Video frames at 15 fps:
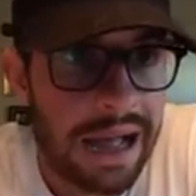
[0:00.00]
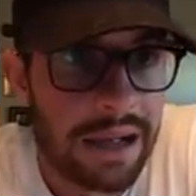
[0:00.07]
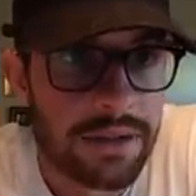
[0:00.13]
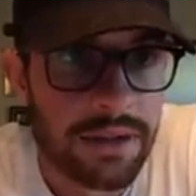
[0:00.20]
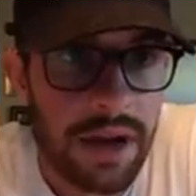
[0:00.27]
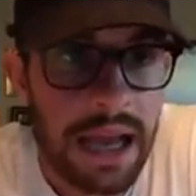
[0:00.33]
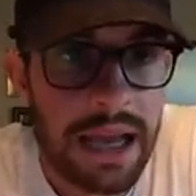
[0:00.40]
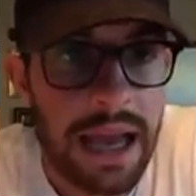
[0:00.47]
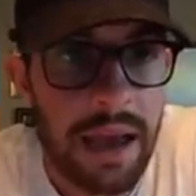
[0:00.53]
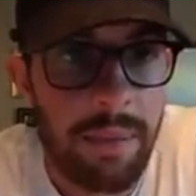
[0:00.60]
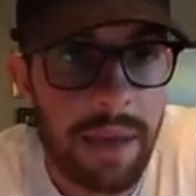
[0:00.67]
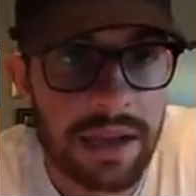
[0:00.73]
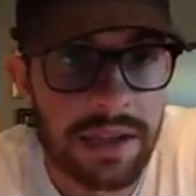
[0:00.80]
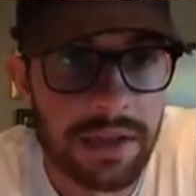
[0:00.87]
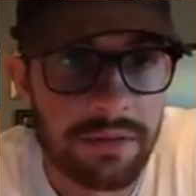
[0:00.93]
Dude, I can't
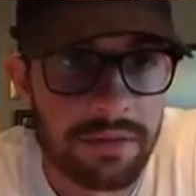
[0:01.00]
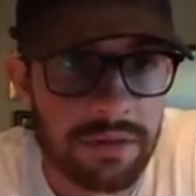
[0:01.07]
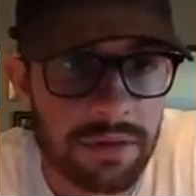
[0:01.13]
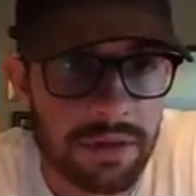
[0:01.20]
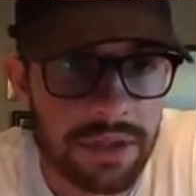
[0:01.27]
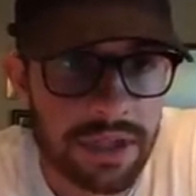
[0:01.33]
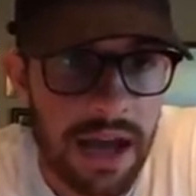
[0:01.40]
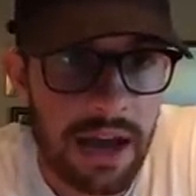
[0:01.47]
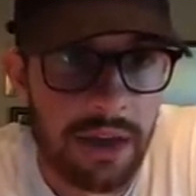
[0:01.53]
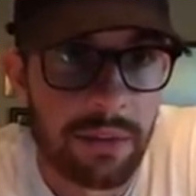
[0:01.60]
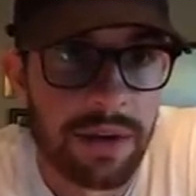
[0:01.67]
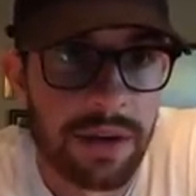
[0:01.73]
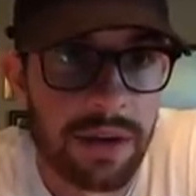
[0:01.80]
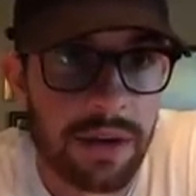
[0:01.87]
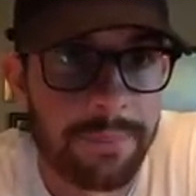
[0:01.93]
pass up Chris
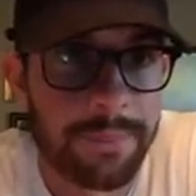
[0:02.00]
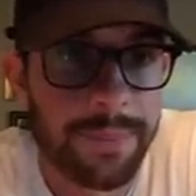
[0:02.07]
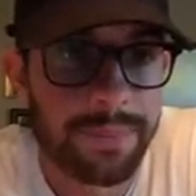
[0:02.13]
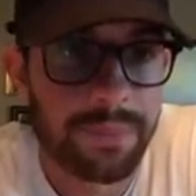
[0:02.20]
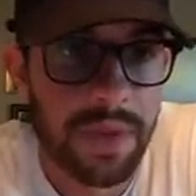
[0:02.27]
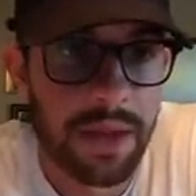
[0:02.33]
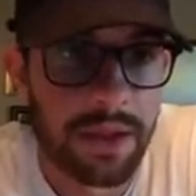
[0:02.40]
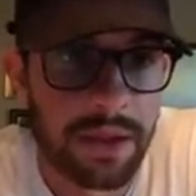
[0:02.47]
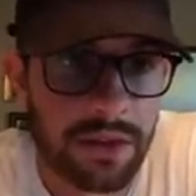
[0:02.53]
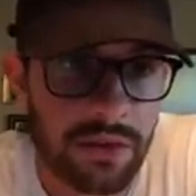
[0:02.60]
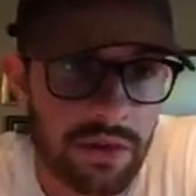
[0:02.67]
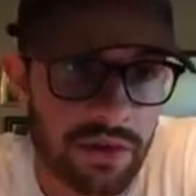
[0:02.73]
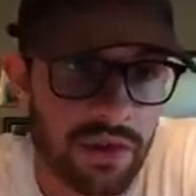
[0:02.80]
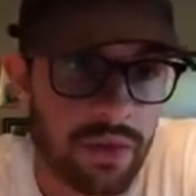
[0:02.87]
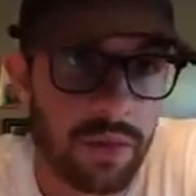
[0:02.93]
Godwin here. I think there's
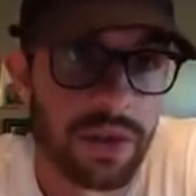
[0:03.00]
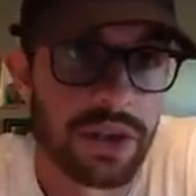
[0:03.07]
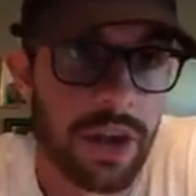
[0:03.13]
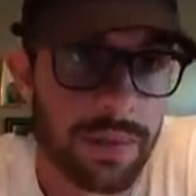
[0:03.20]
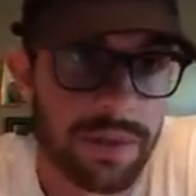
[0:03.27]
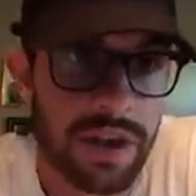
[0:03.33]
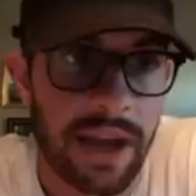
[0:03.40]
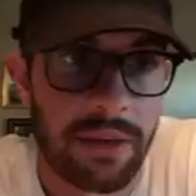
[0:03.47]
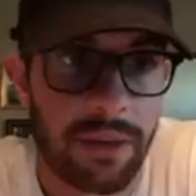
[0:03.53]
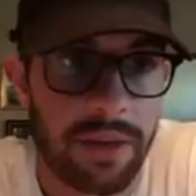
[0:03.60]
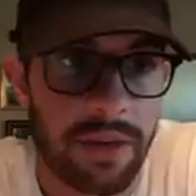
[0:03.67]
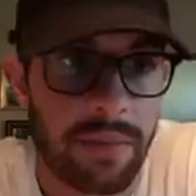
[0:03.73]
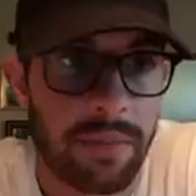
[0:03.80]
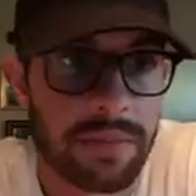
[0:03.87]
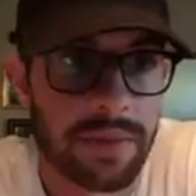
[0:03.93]
just too much upside with
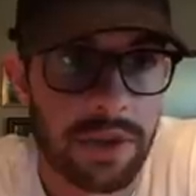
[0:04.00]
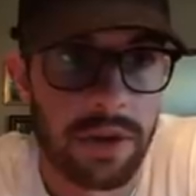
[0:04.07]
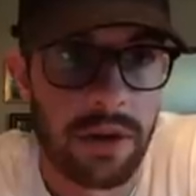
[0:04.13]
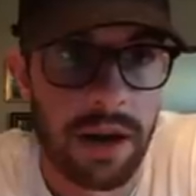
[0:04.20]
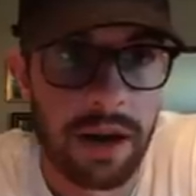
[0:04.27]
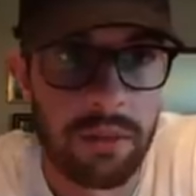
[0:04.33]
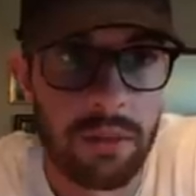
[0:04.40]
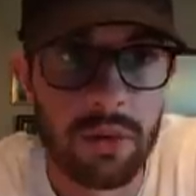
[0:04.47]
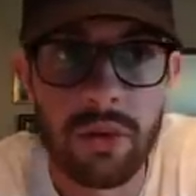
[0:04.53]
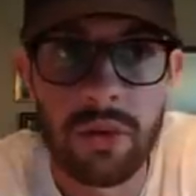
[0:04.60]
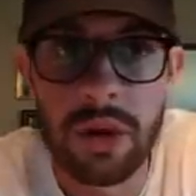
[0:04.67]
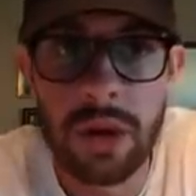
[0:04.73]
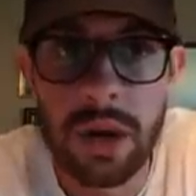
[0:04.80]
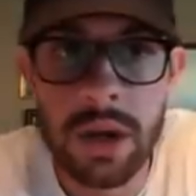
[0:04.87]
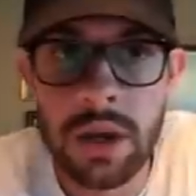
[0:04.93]
him. So I
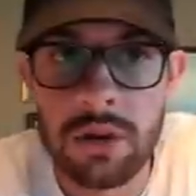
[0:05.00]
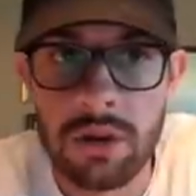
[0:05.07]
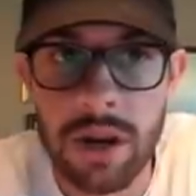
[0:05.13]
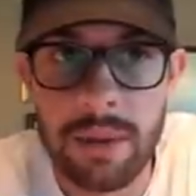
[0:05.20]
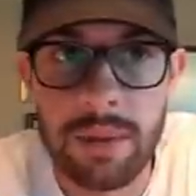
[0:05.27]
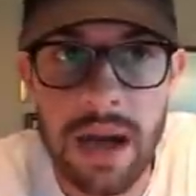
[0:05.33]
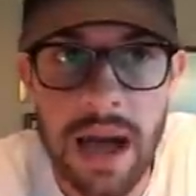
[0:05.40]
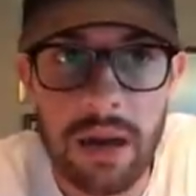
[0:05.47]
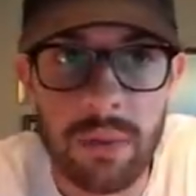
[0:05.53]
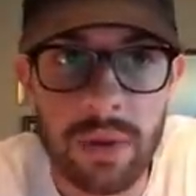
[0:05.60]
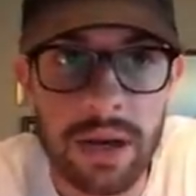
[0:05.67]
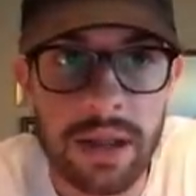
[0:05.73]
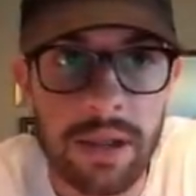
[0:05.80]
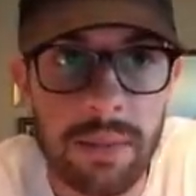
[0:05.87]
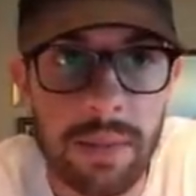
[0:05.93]
will grab
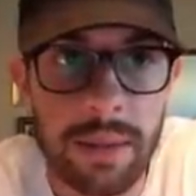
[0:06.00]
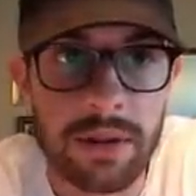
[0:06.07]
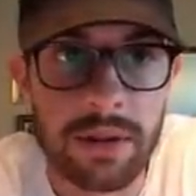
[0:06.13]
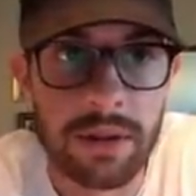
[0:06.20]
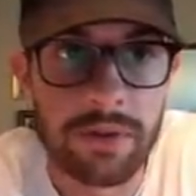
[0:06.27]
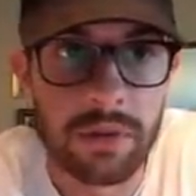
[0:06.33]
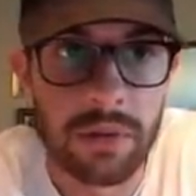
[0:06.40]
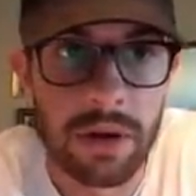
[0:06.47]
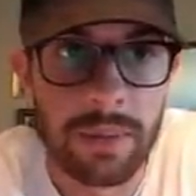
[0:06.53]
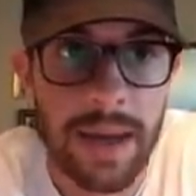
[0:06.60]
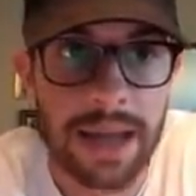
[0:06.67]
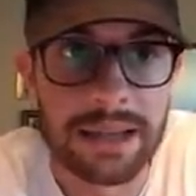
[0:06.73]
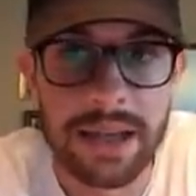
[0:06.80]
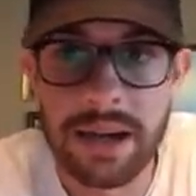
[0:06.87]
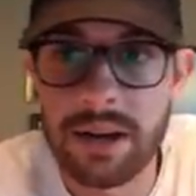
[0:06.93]
Godwin and then maybe look for a running
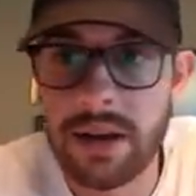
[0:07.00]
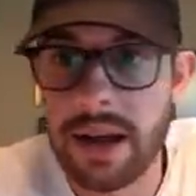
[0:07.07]
back later.